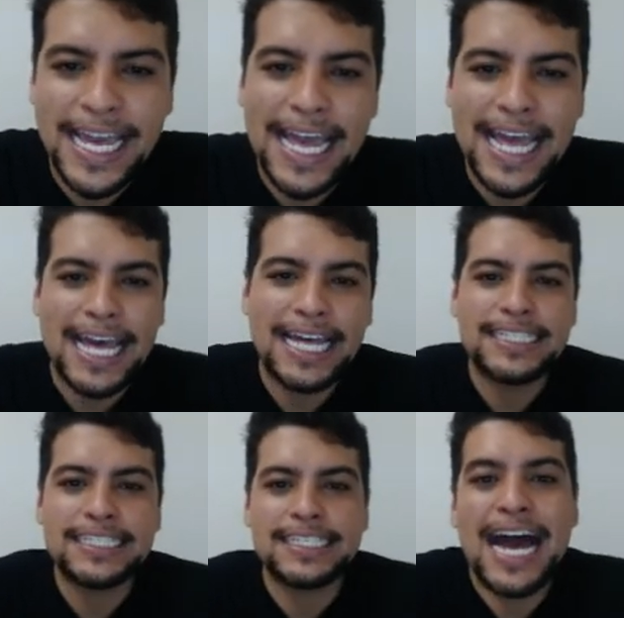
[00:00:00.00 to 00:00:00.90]

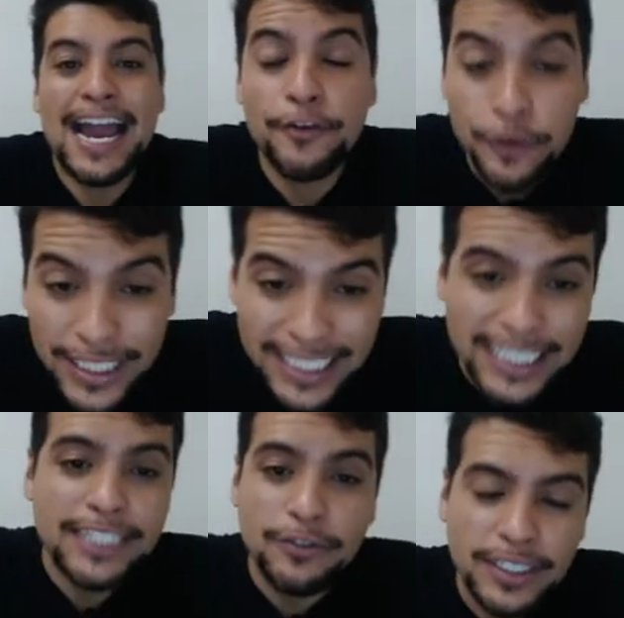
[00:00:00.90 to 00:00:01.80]
that I
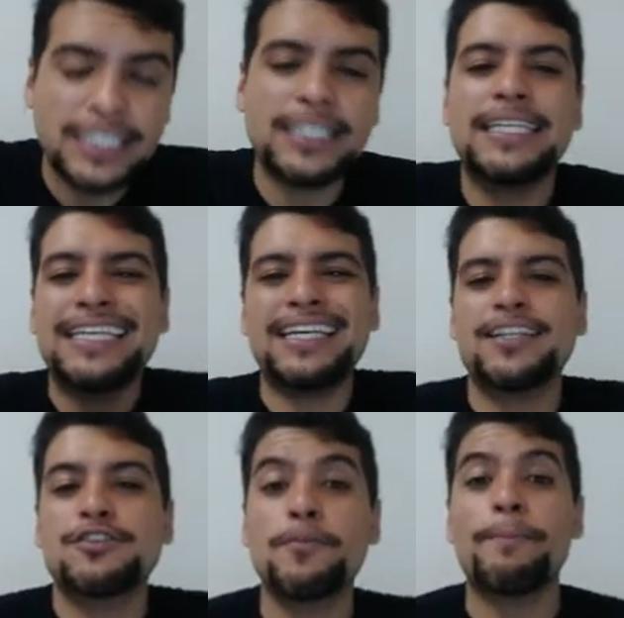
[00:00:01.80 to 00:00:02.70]
really, really needed to